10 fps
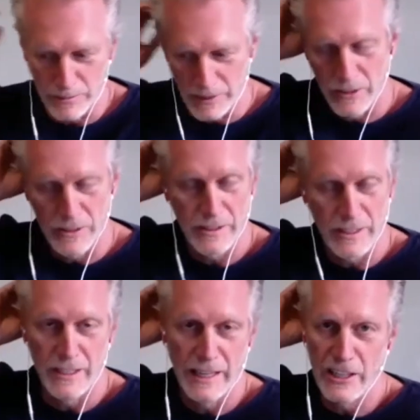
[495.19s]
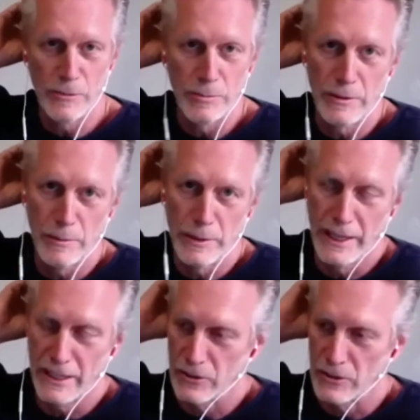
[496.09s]
like you said, how do you become an
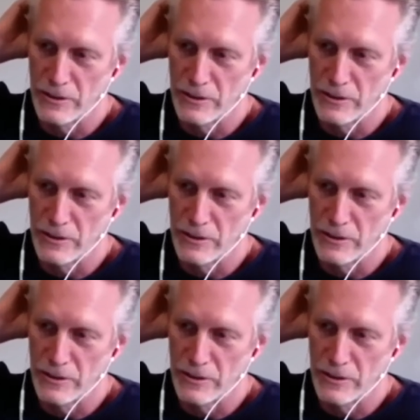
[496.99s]
actor?